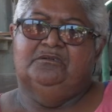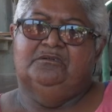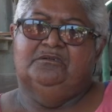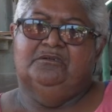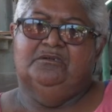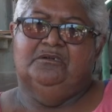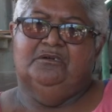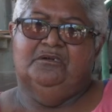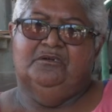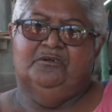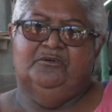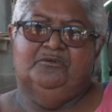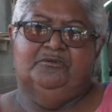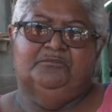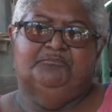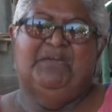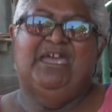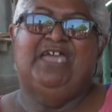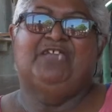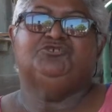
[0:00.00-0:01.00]
No, oh,
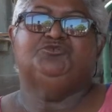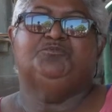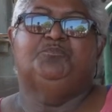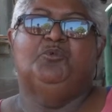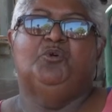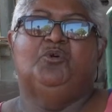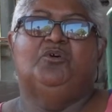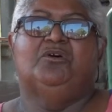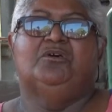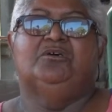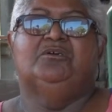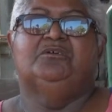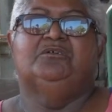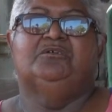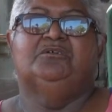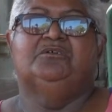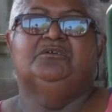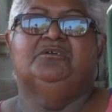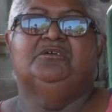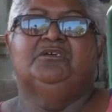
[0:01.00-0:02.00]
Miles
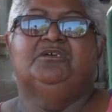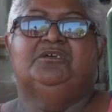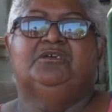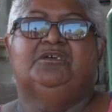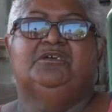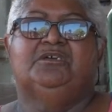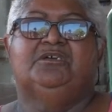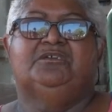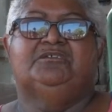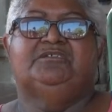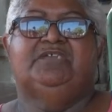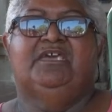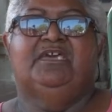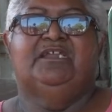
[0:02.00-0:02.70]
They